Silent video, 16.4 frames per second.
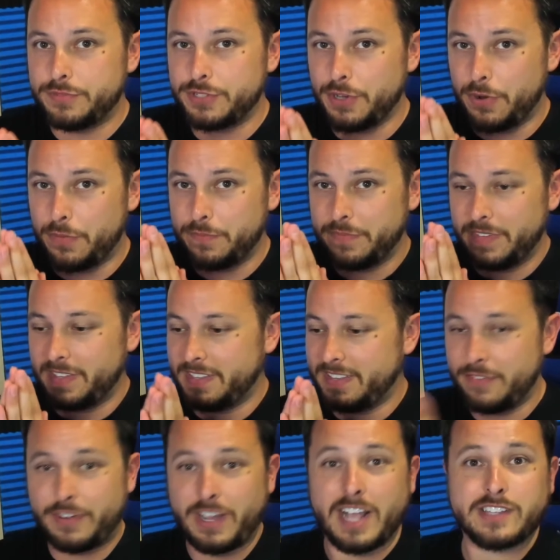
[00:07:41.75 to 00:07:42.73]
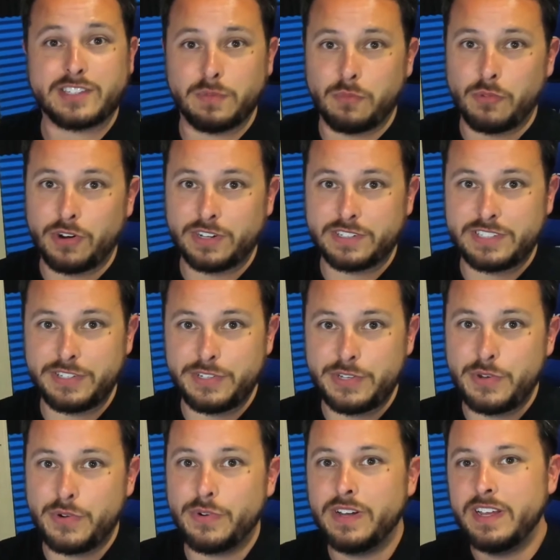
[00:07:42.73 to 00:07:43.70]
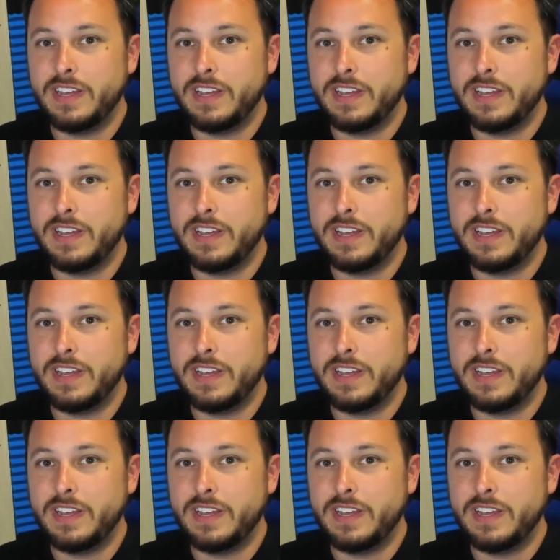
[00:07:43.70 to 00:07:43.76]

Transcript: So they've got some work to do,